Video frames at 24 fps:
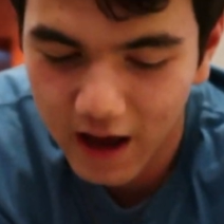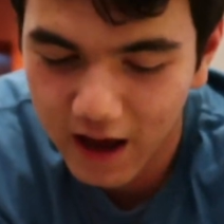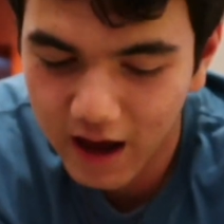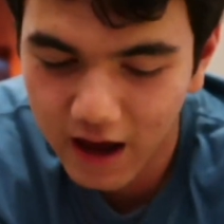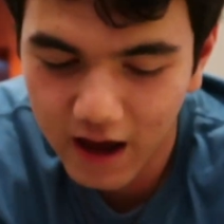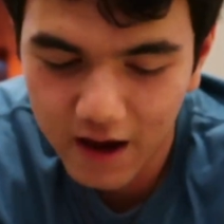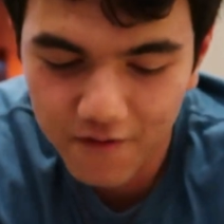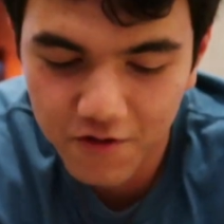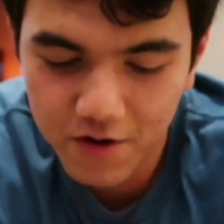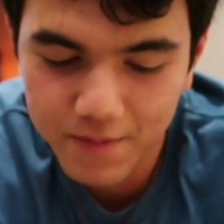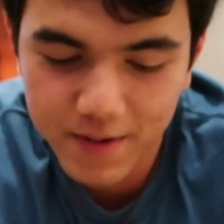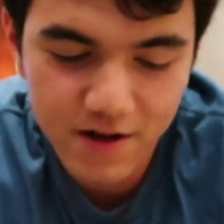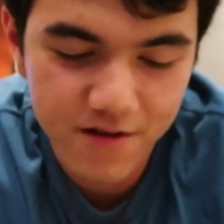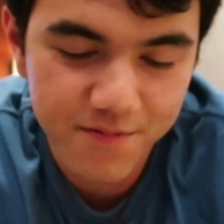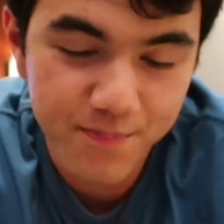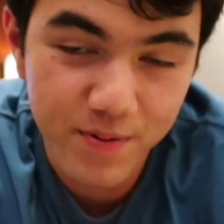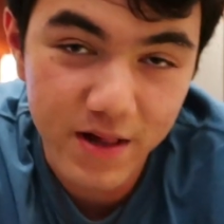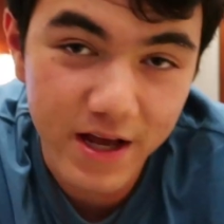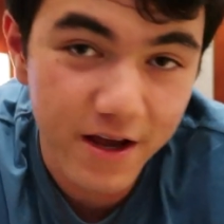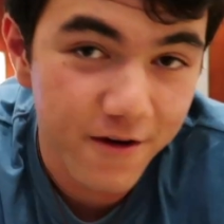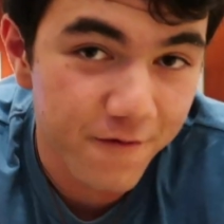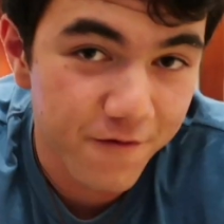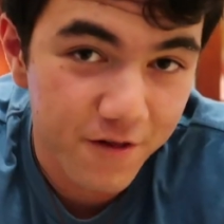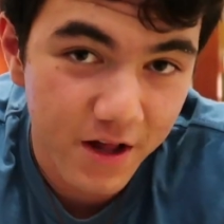Everybody's
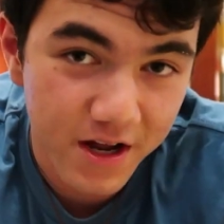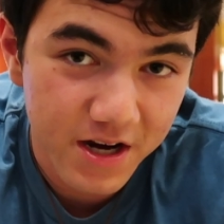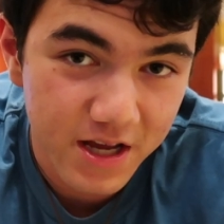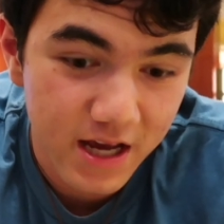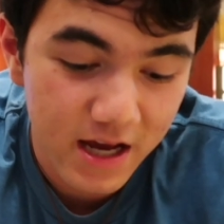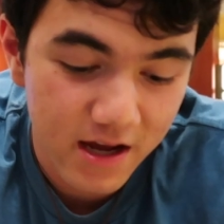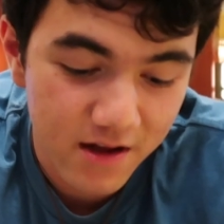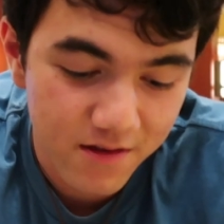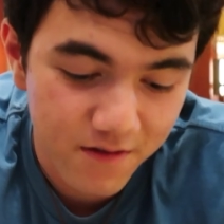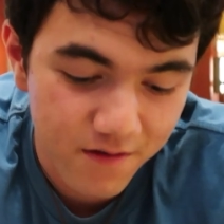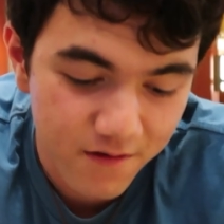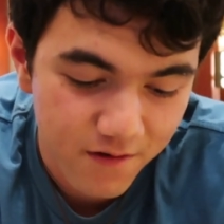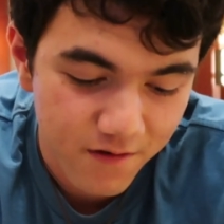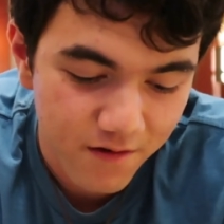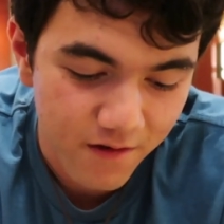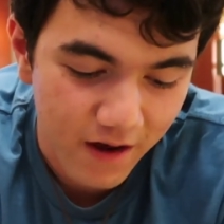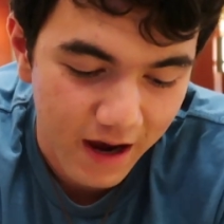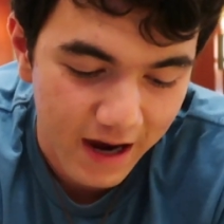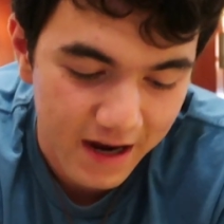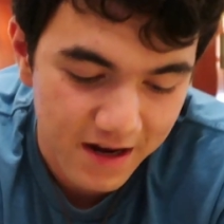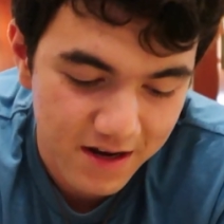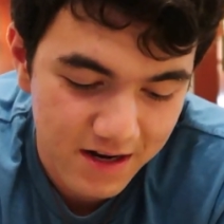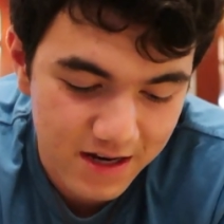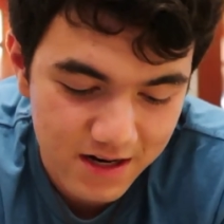playing Floodgates.
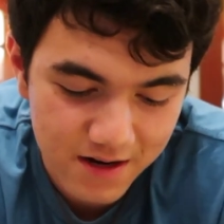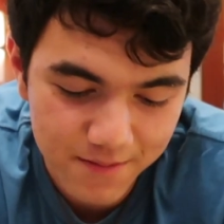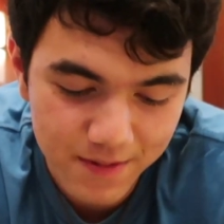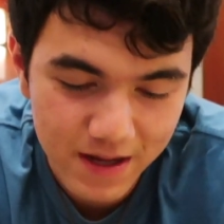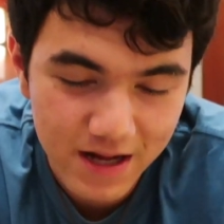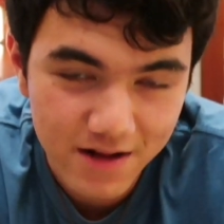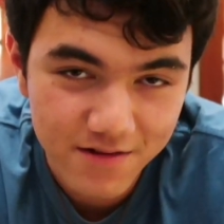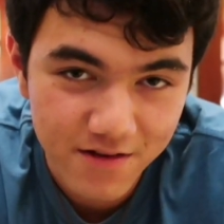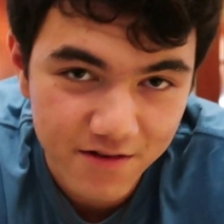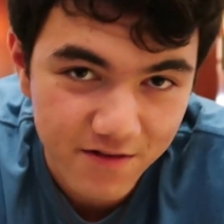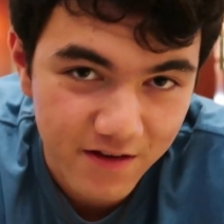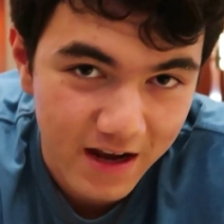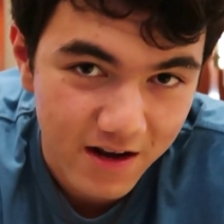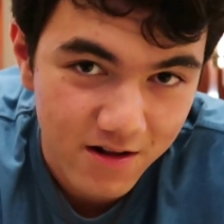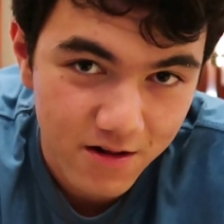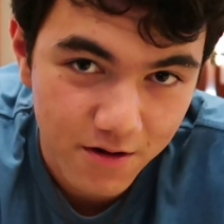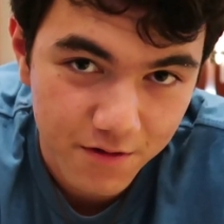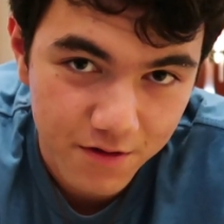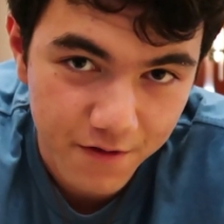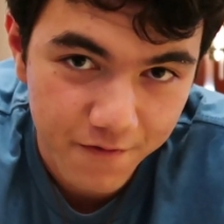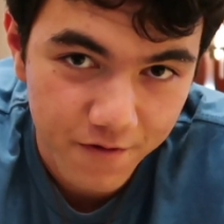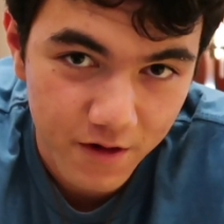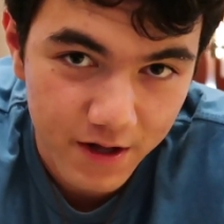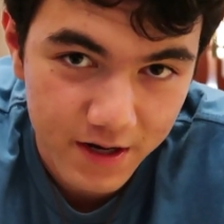I need to be able to
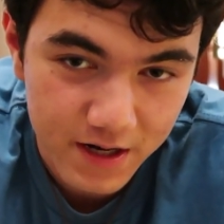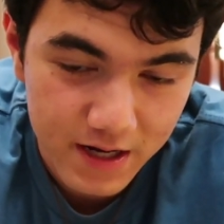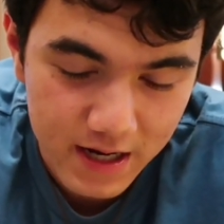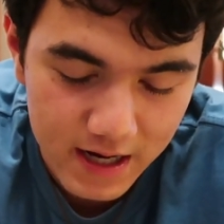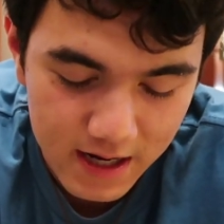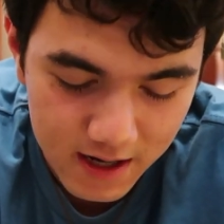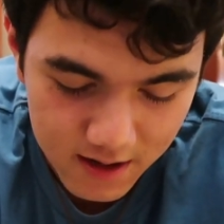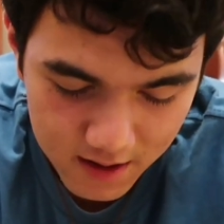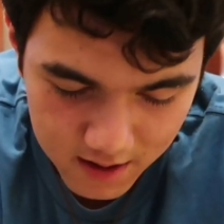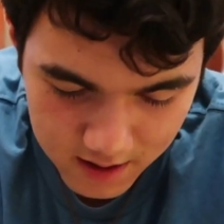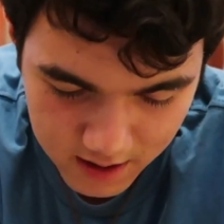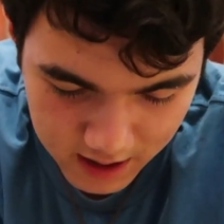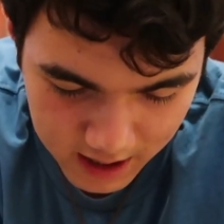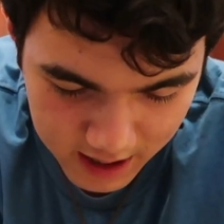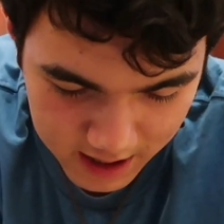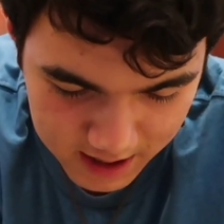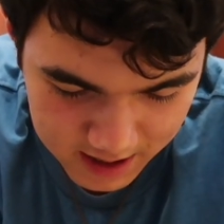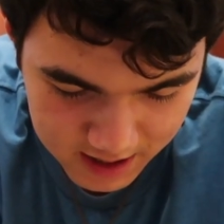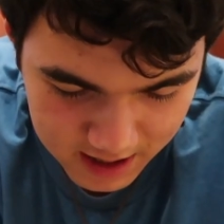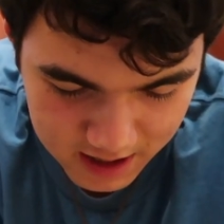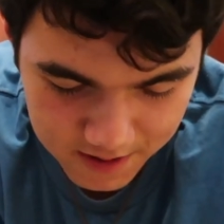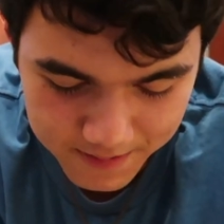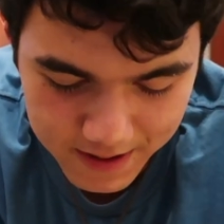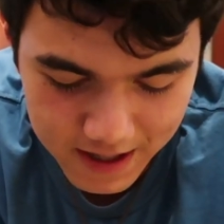Cyclone the Floodgate. I
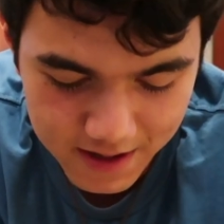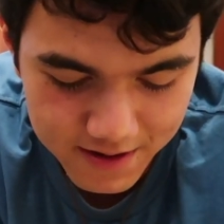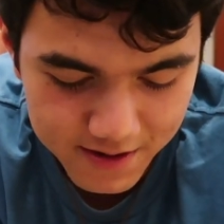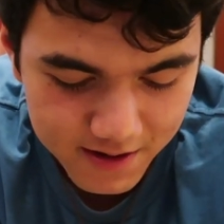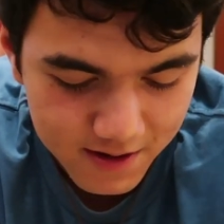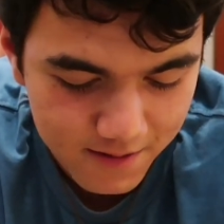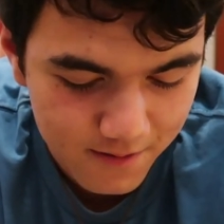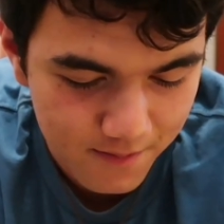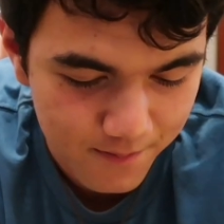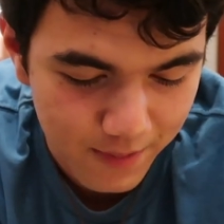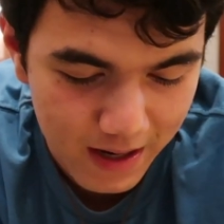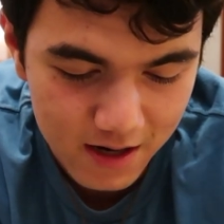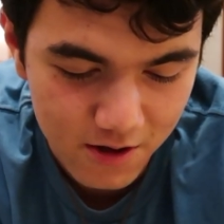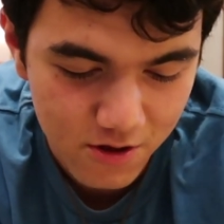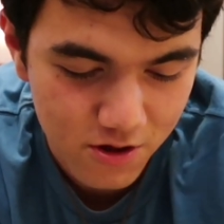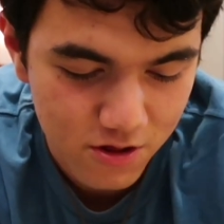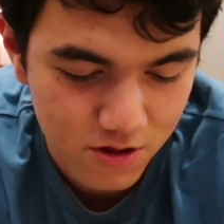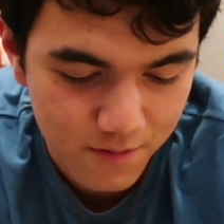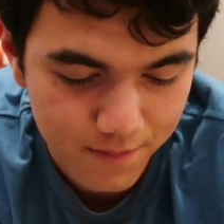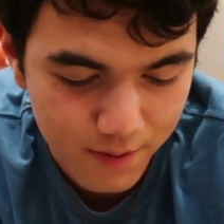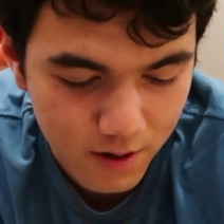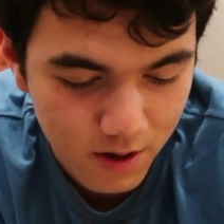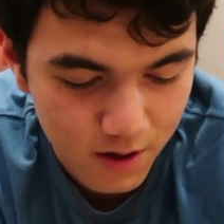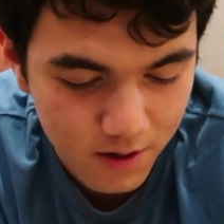need to be able to banish
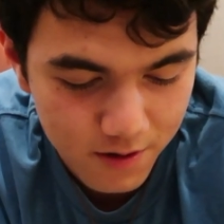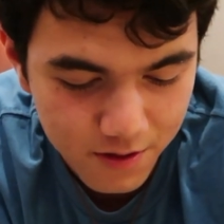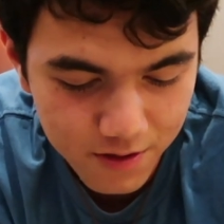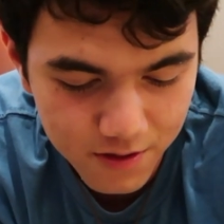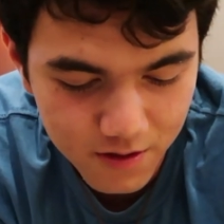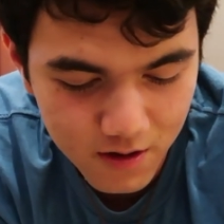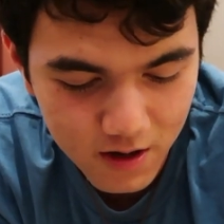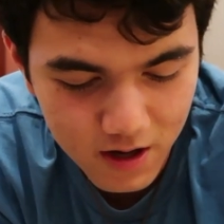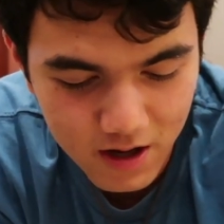the Birth.